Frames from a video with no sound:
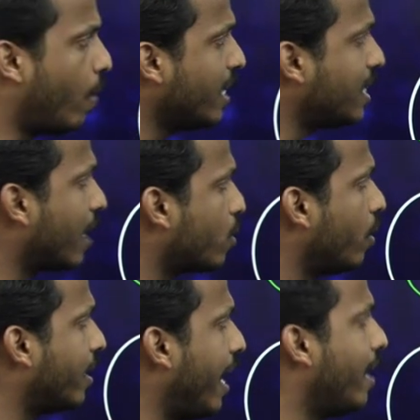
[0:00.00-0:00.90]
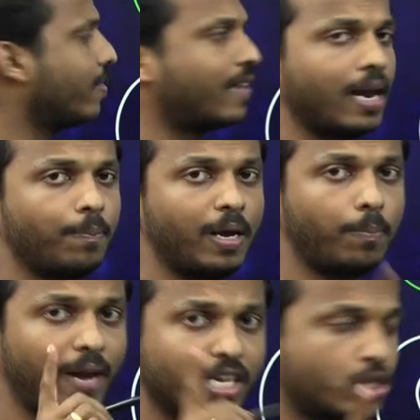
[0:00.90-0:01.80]
what is electron gain
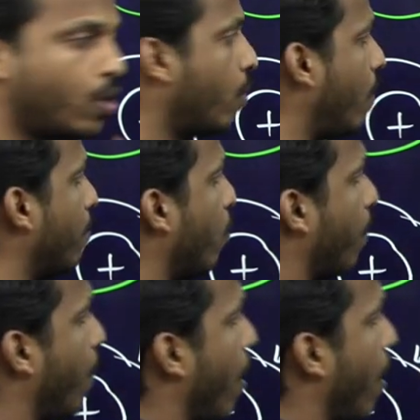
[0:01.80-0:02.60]
enthalpy? Please note one more